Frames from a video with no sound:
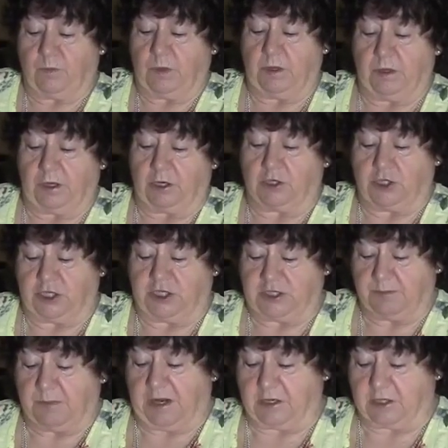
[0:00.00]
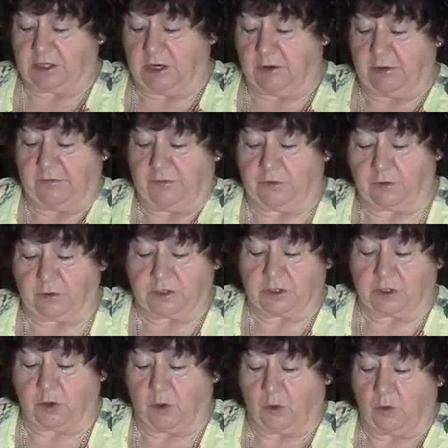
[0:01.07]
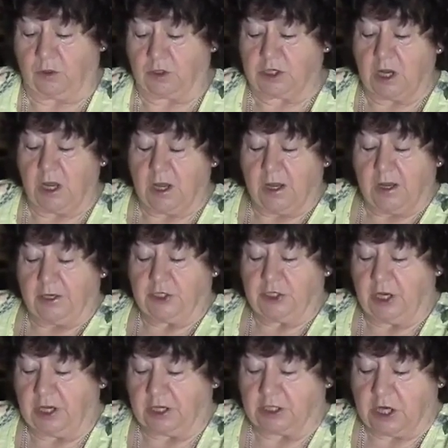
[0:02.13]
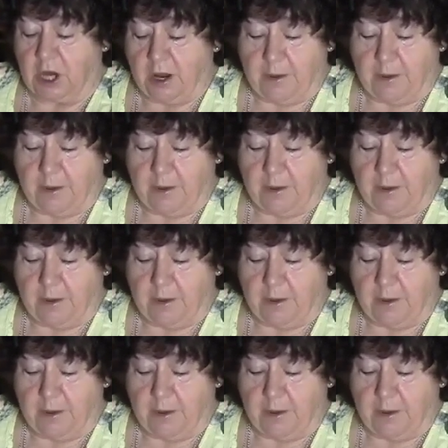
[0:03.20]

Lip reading: You can actually smell it now, even though it's cold. Shake it.